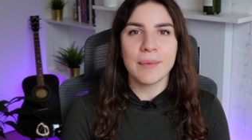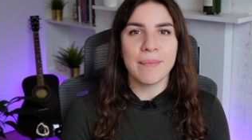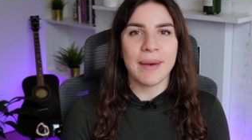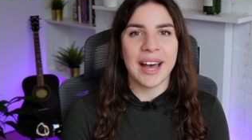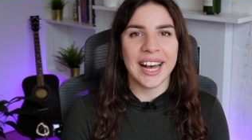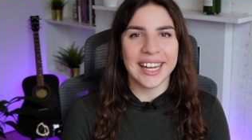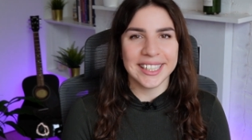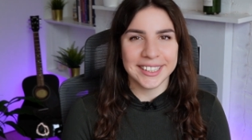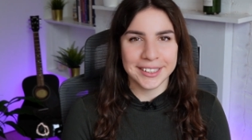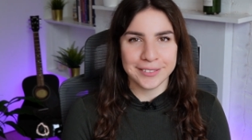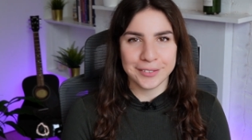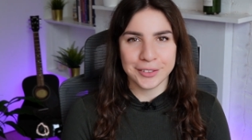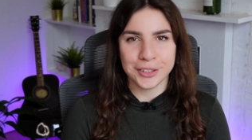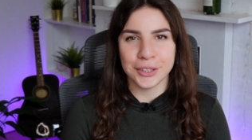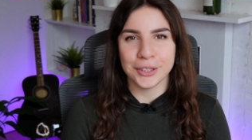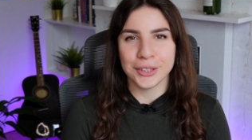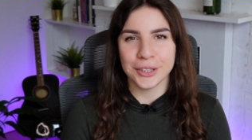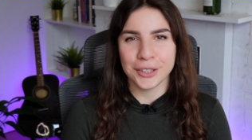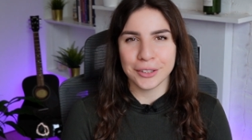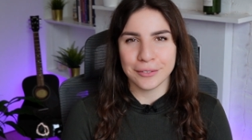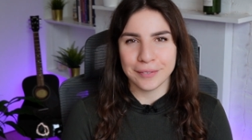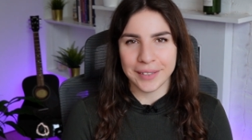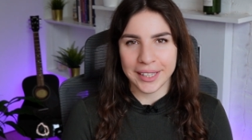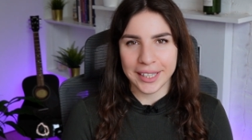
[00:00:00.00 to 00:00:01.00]
passive
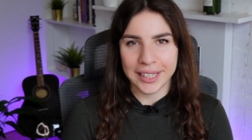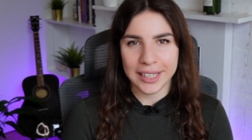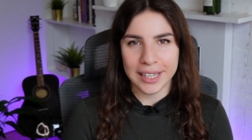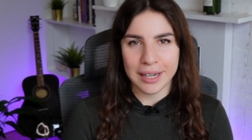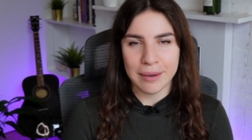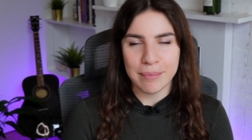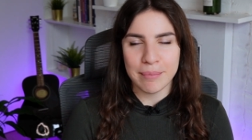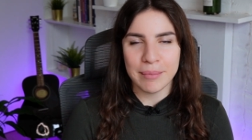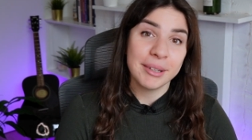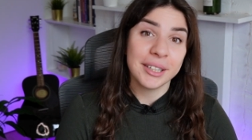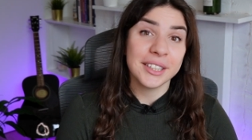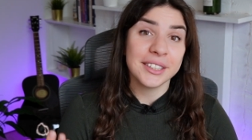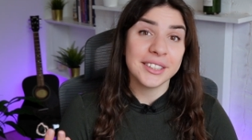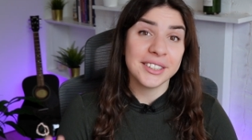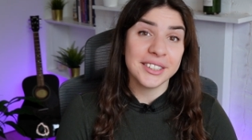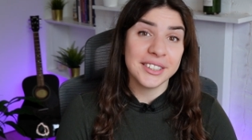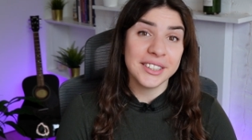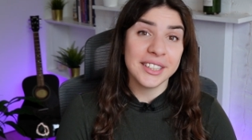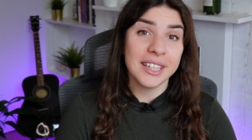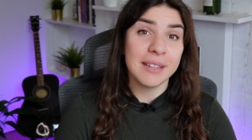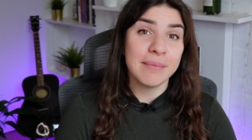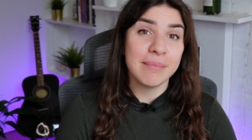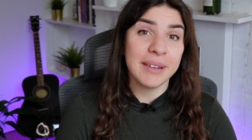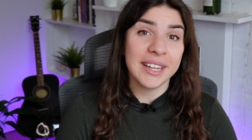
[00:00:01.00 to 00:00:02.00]
source of income because
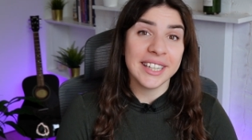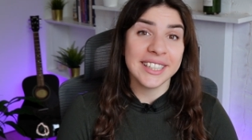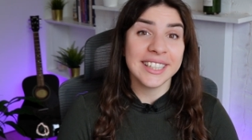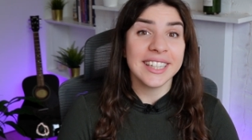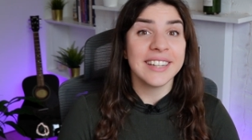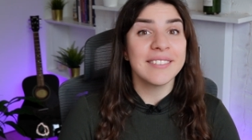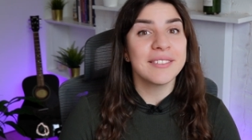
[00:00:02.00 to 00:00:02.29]
you get paid